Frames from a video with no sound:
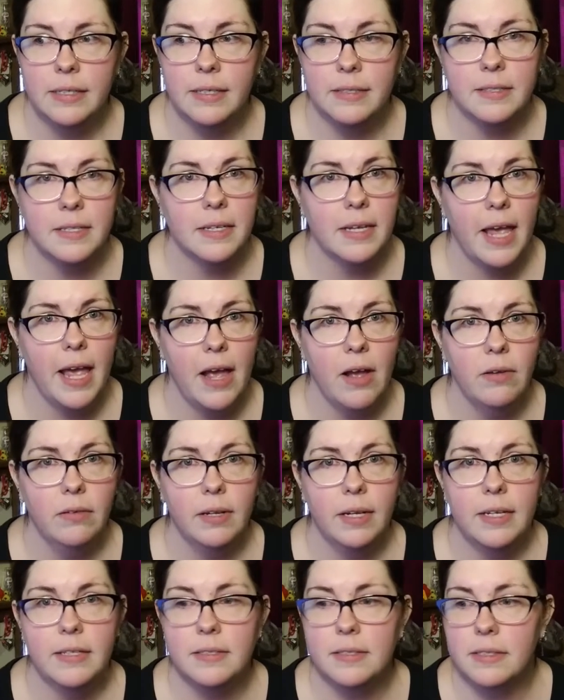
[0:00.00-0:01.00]
does it
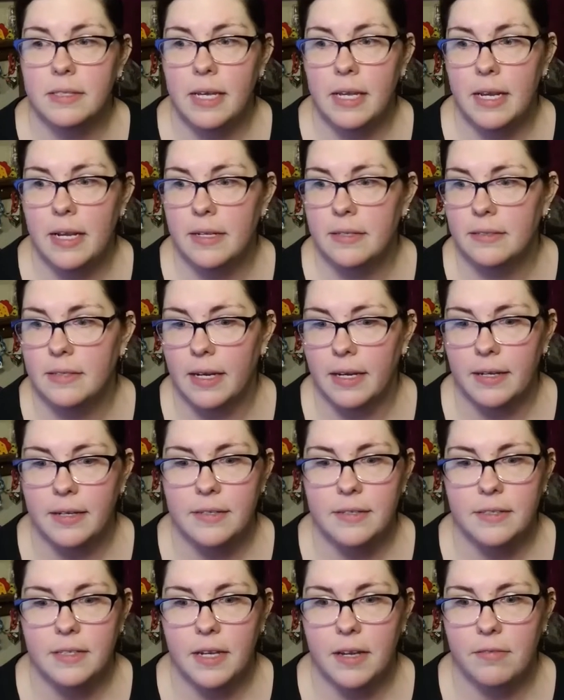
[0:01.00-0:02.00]
count as getting
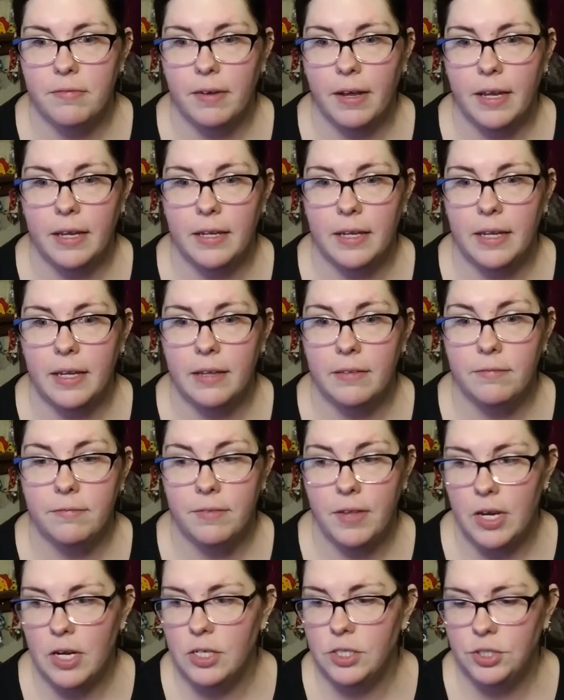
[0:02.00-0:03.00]
seconds if I
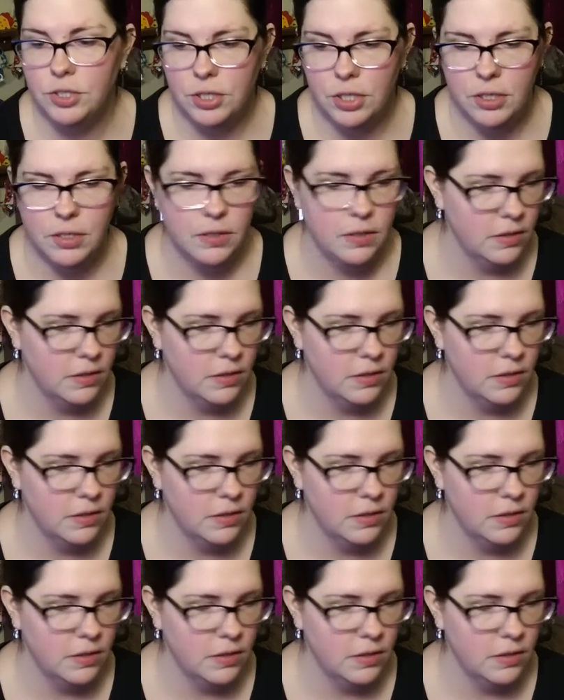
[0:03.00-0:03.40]
finish